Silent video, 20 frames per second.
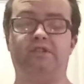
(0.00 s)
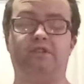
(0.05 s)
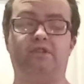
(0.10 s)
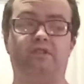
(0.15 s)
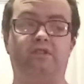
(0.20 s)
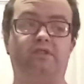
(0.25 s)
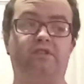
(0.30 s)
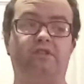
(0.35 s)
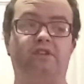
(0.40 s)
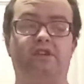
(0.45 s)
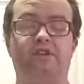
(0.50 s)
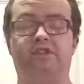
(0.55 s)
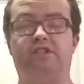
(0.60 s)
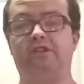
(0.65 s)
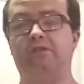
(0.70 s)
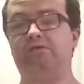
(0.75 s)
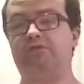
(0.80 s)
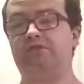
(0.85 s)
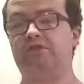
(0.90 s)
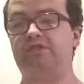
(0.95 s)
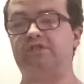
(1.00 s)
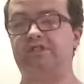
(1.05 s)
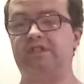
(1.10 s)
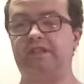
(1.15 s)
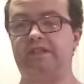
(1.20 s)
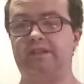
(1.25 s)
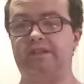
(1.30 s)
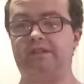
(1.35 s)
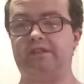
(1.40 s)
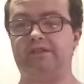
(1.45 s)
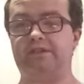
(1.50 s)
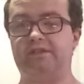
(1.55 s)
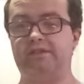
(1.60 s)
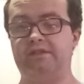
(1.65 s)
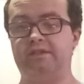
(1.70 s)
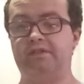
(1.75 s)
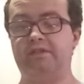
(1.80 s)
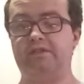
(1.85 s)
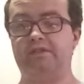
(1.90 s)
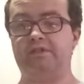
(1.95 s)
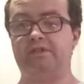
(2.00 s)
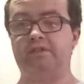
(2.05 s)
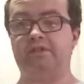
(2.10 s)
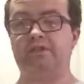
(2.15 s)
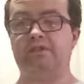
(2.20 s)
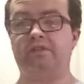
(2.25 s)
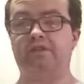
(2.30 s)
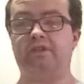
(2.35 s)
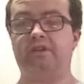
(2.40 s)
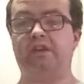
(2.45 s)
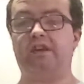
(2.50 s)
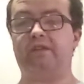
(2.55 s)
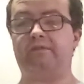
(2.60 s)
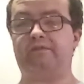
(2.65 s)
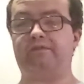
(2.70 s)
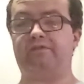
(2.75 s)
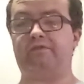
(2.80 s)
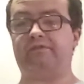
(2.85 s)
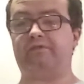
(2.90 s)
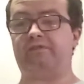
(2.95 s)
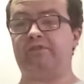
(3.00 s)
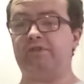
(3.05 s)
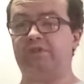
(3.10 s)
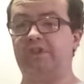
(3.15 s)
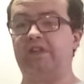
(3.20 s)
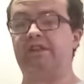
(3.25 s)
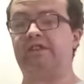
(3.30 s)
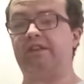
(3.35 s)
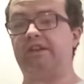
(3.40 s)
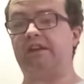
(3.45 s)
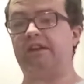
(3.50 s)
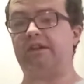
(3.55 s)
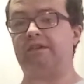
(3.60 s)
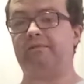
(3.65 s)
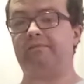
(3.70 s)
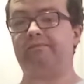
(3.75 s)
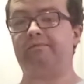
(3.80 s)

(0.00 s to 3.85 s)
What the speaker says: under the Children's Act, if you did that,